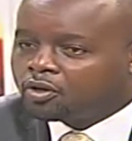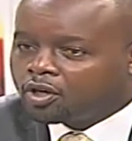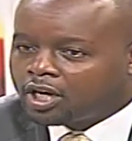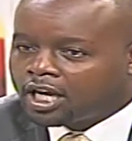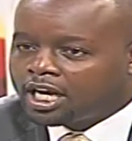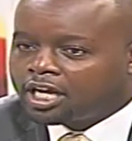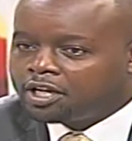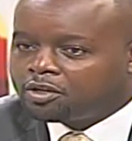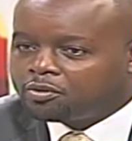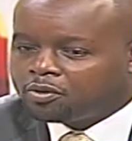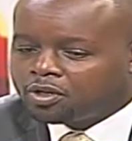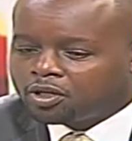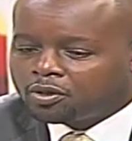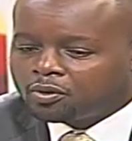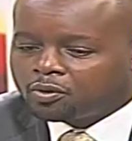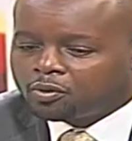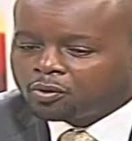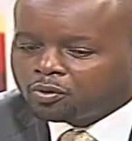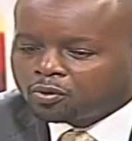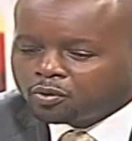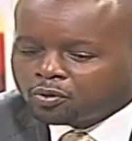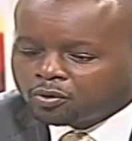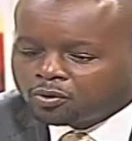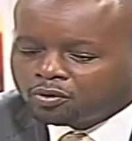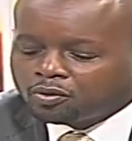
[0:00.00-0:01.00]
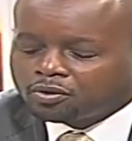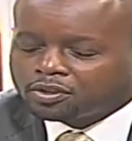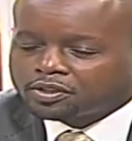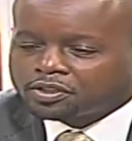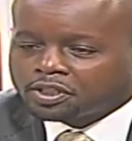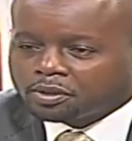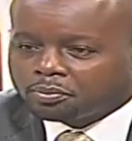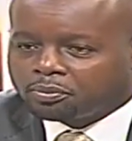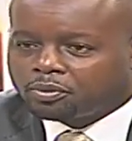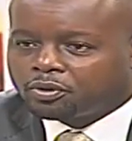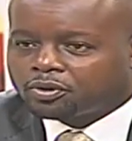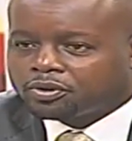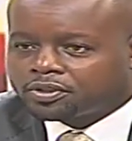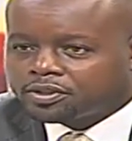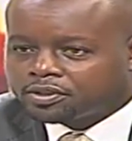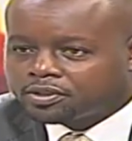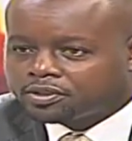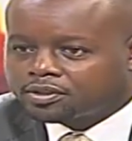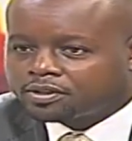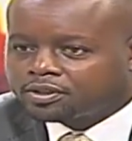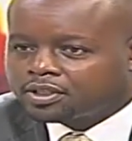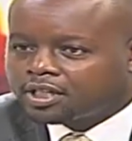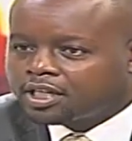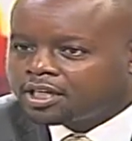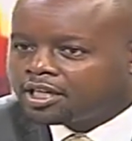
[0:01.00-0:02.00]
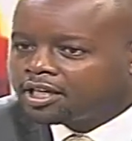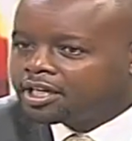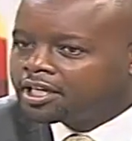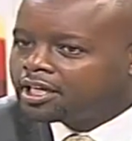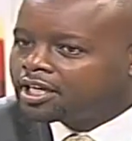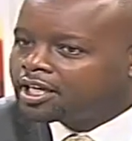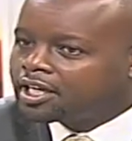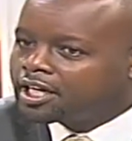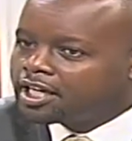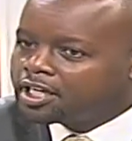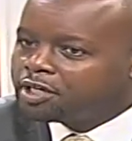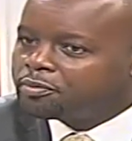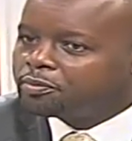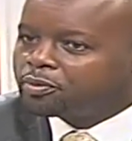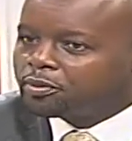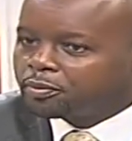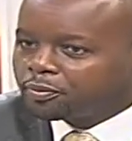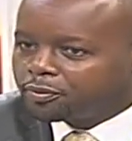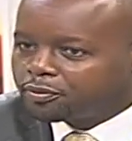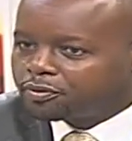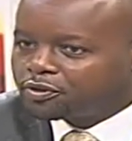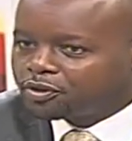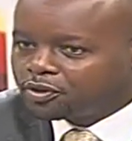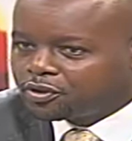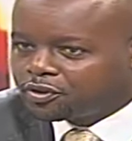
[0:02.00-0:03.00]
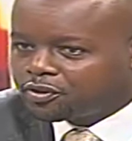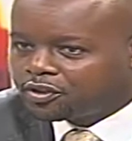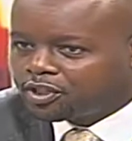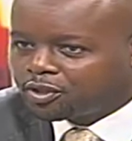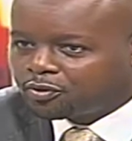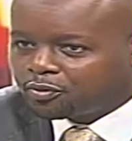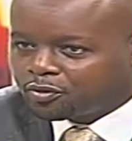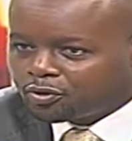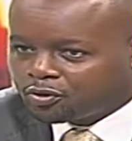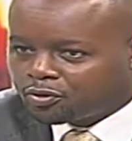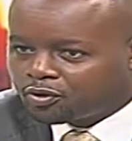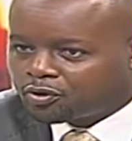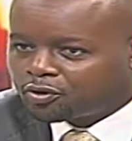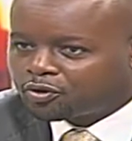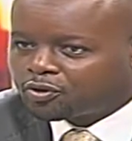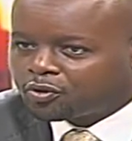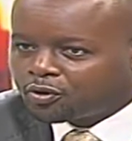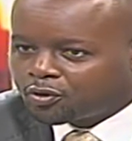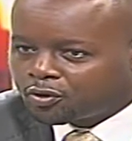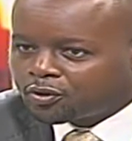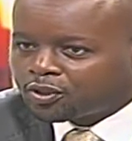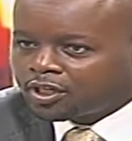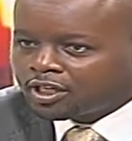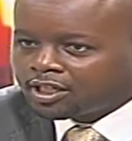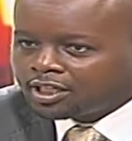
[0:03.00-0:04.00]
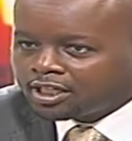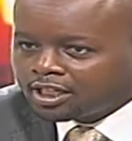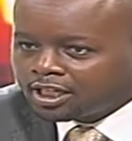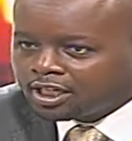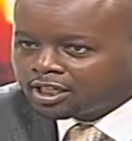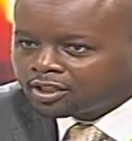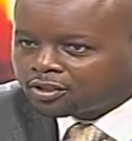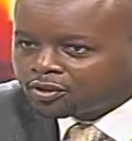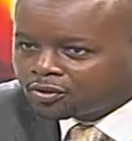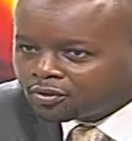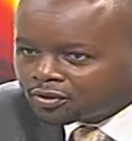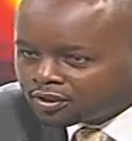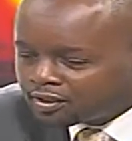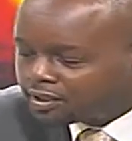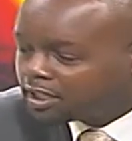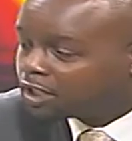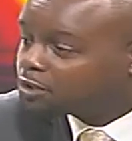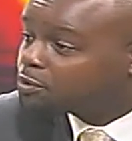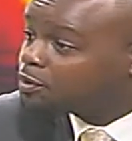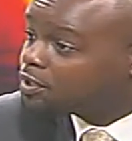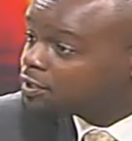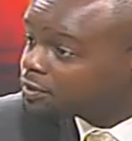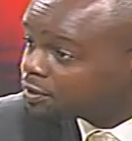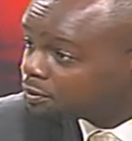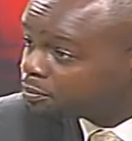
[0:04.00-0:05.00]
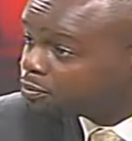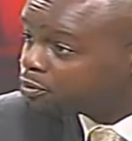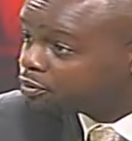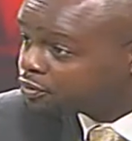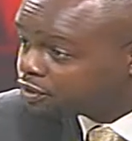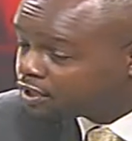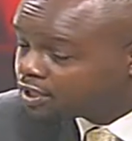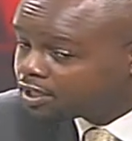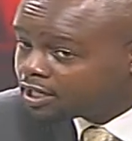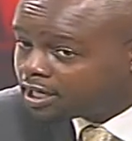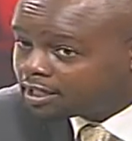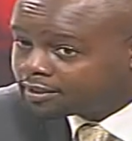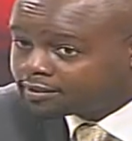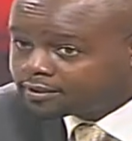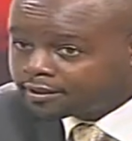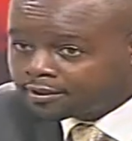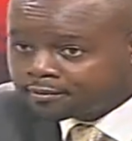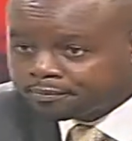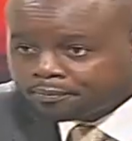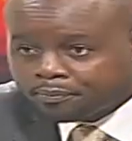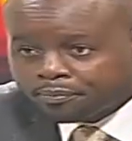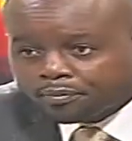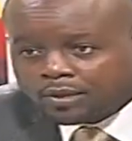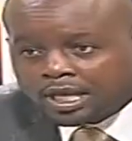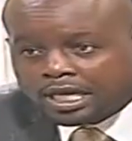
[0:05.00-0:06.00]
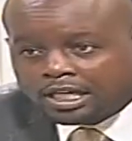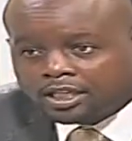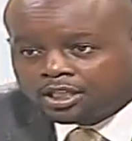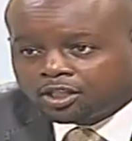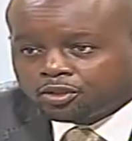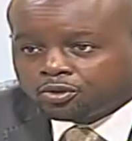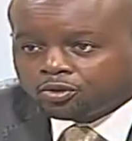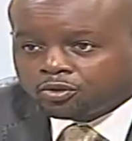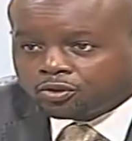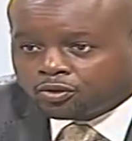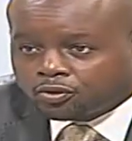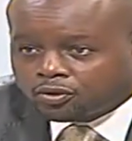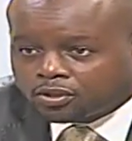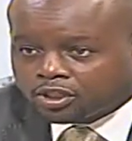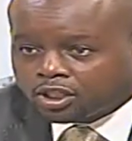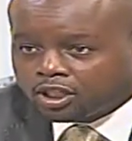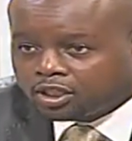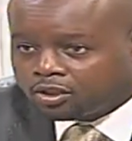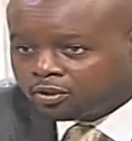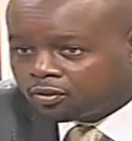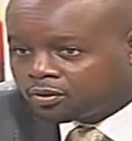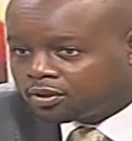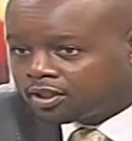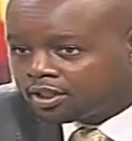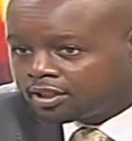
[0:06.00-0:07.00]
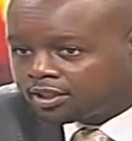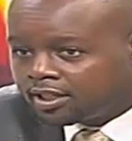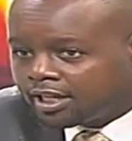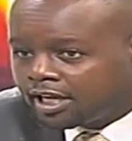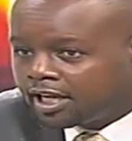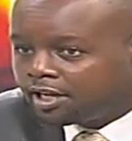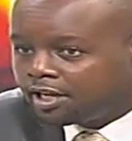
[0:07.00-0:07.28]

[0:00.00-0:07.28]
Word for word: anyone who supports any proposition that we should not hold an election is actually supporting NASA. They should not tell you that they're